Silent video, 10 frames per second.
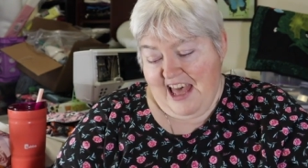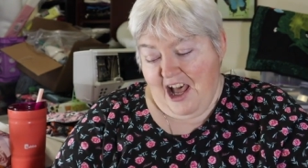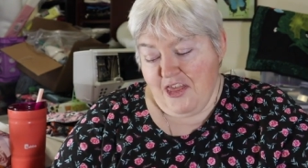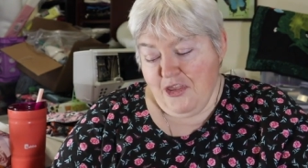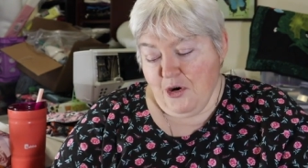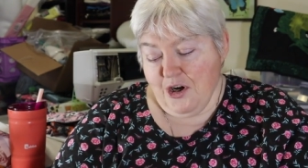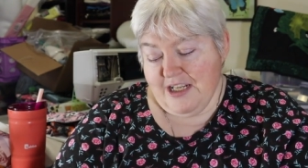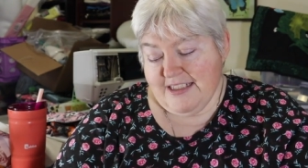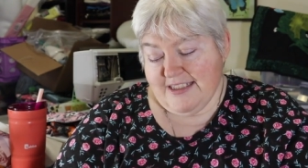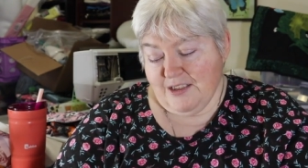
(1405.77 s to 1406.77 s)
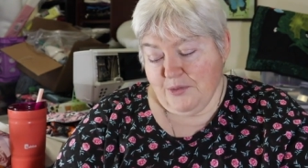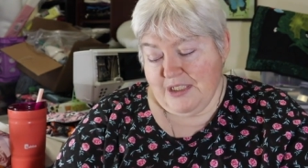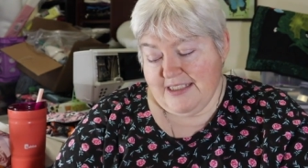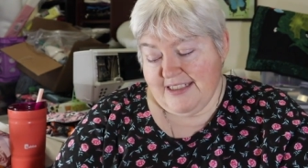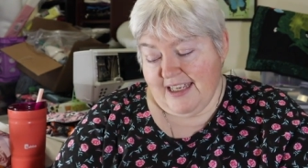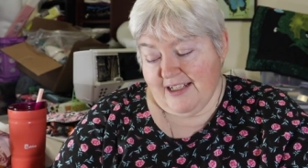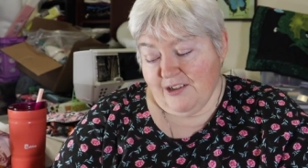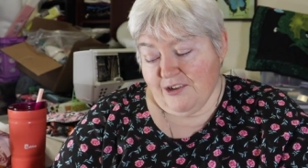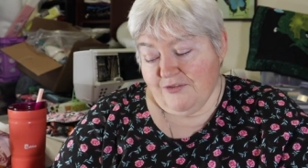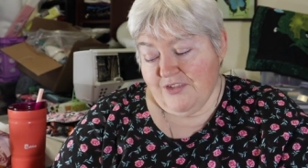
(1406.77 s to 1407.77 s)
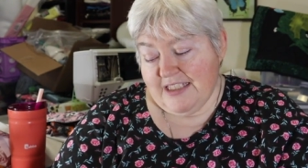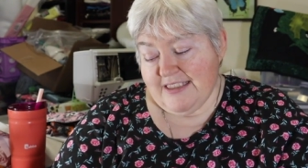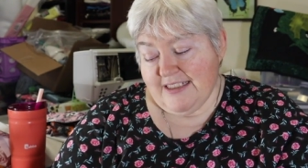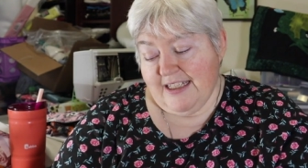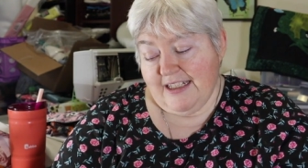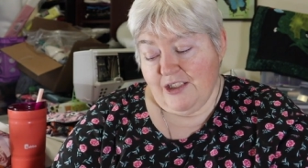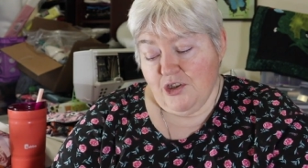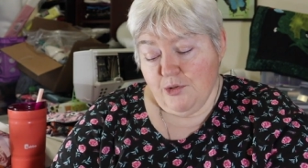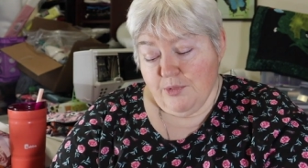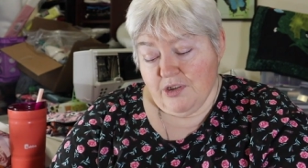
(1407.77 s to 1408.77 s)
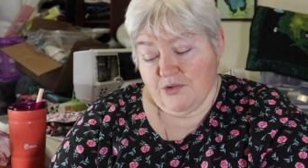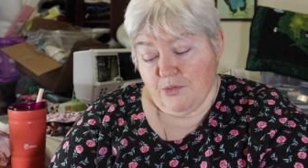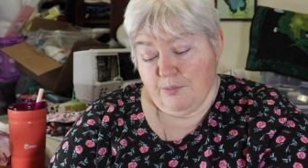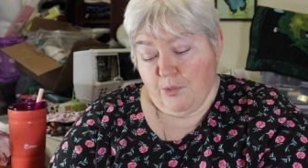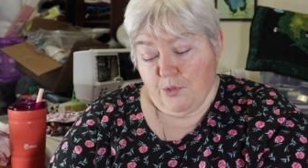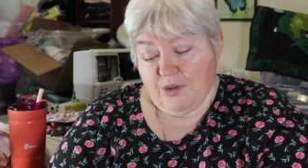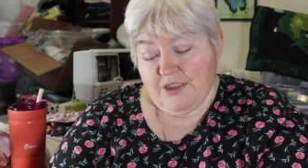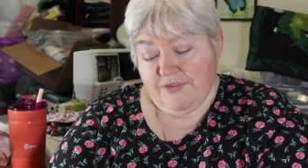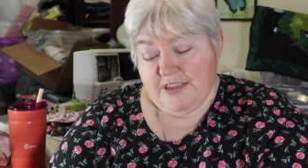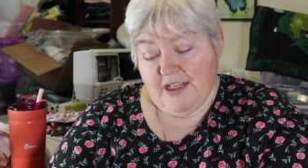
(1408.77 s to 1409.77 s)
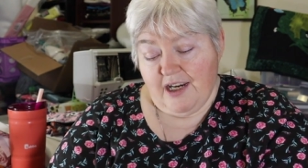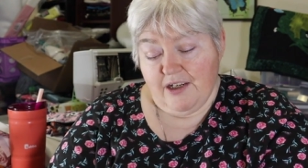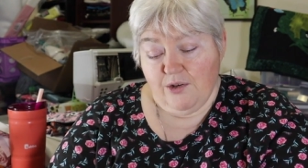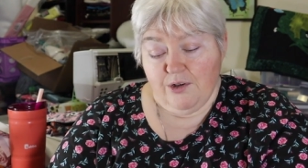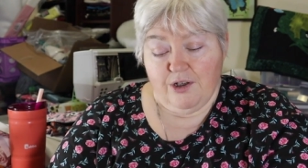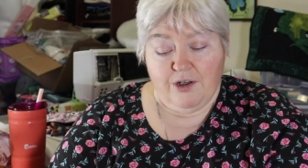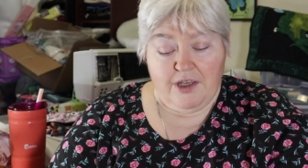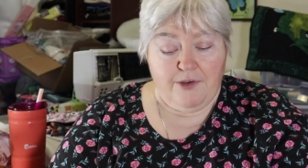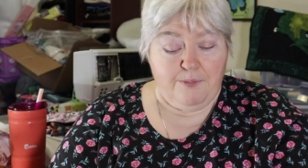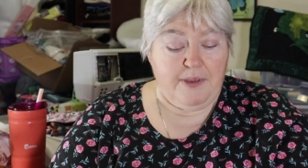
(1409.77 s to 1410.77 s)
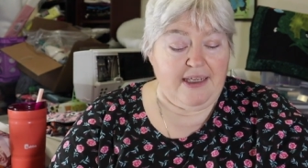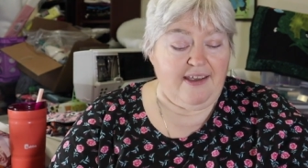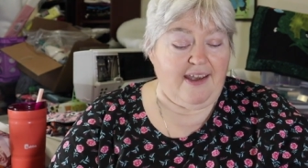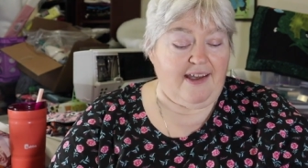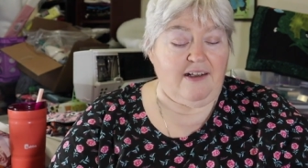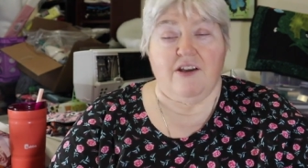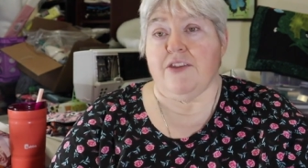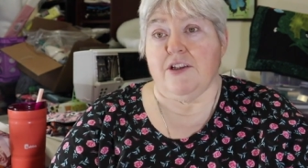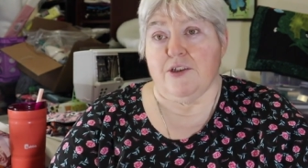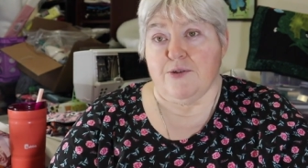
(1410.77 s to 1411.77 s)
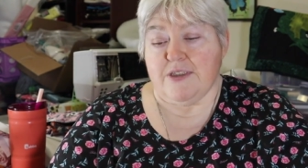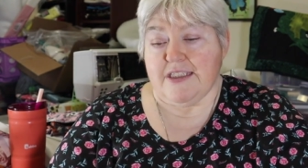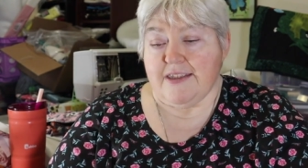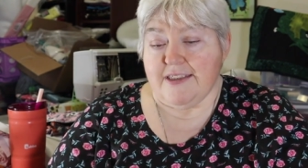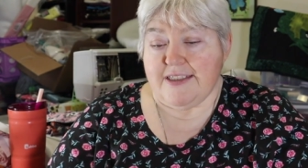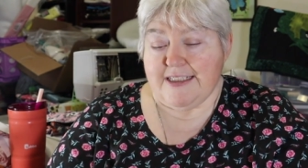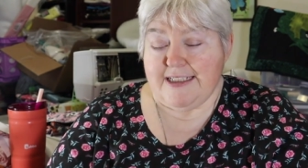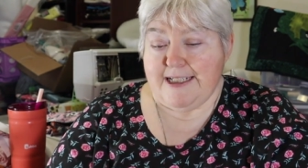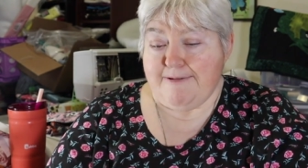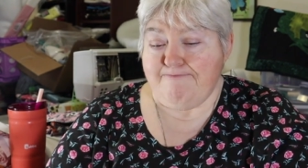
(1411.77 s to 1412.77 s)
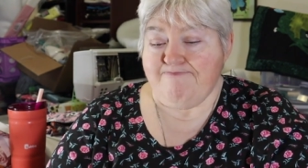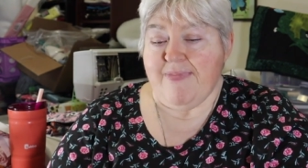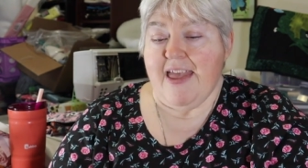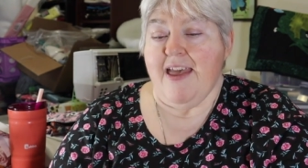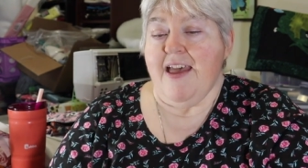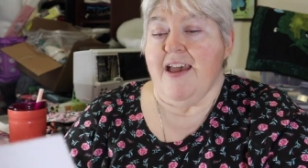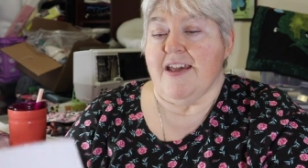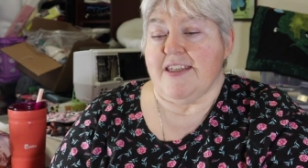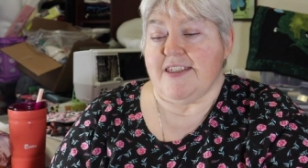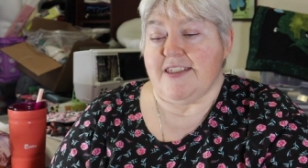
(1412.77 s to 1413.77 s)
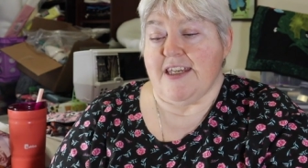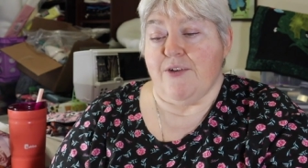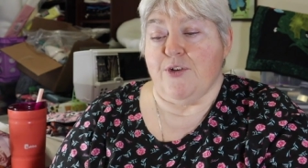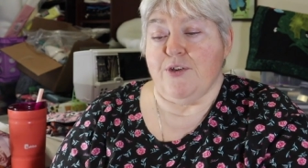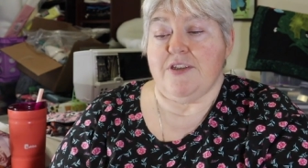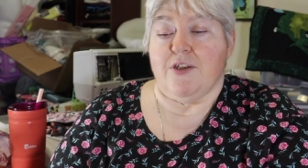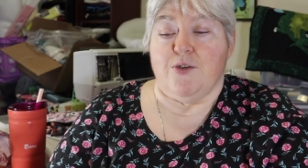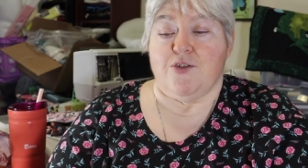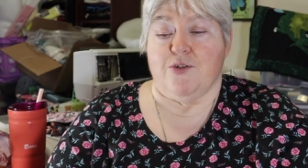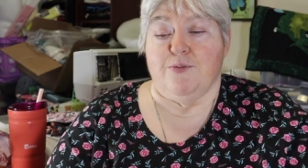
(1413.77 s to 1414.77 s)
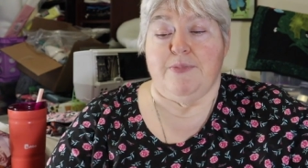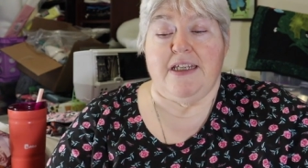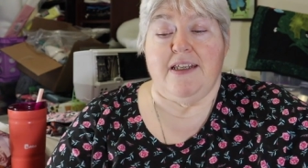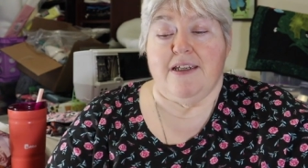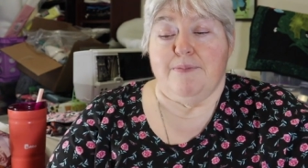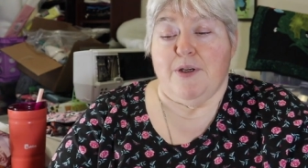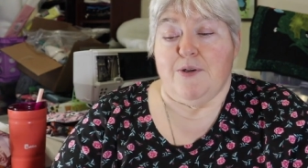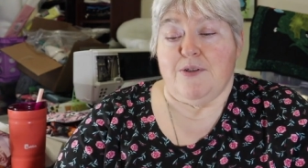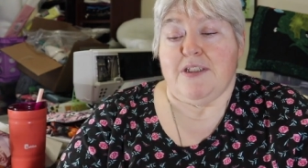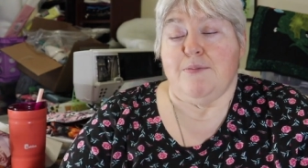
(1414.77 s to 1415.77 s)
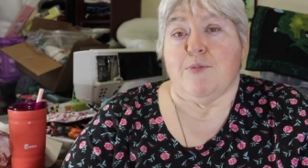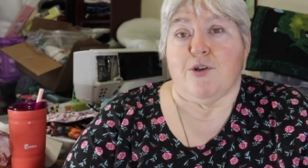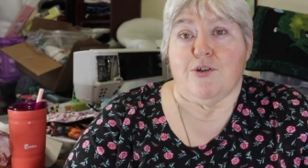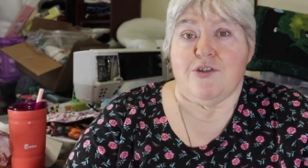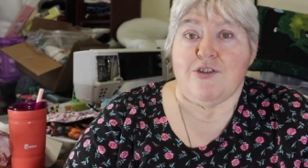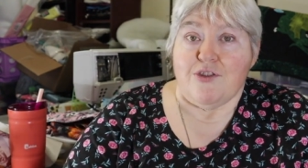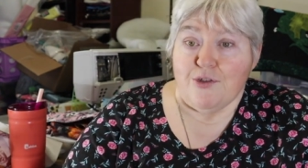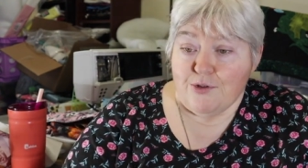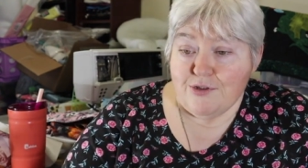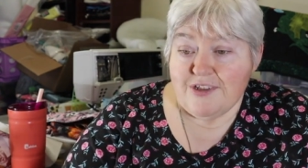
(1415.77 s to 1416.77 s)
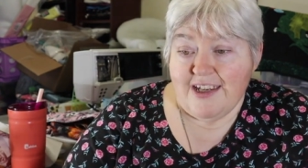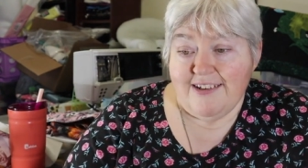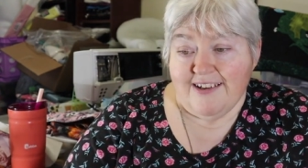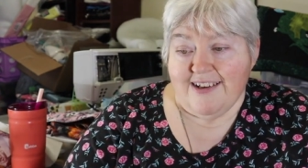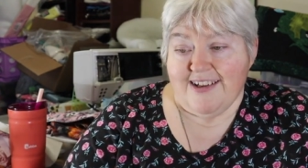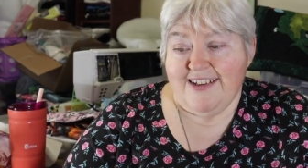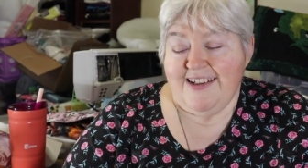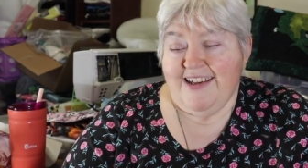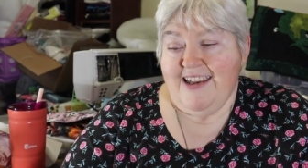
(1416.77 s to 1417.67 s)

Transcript: Authorities in Louisiana are investigating numerous reports of a tiger or other big cat on the loose in the city. Several social media posts emerged Thursday night